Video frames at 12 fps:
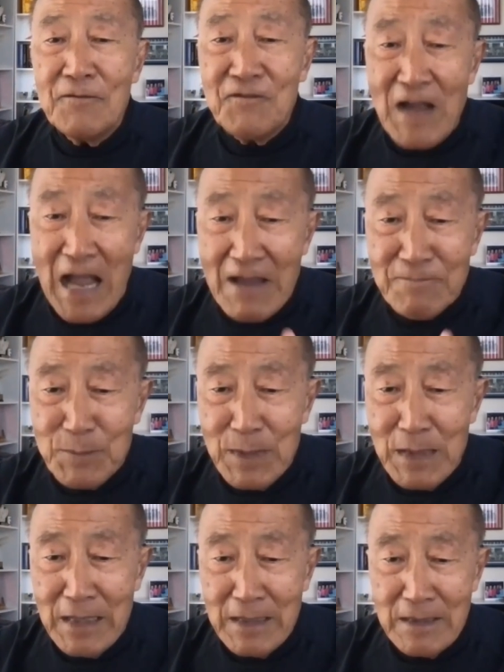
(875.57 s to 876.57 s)
5
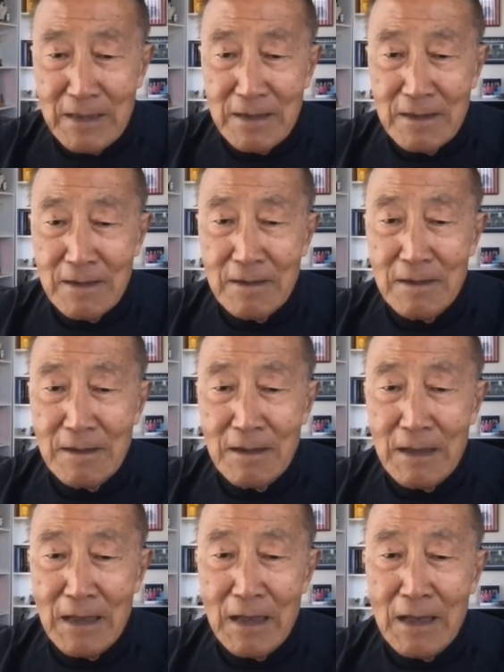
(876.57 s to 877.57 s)
million
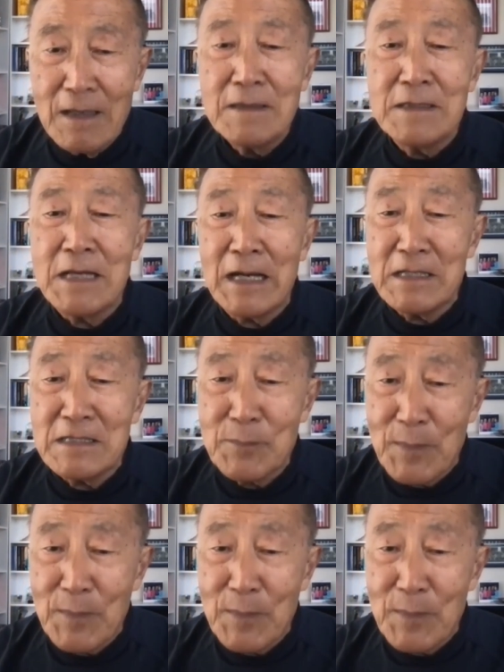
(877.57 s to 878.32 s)
Chinese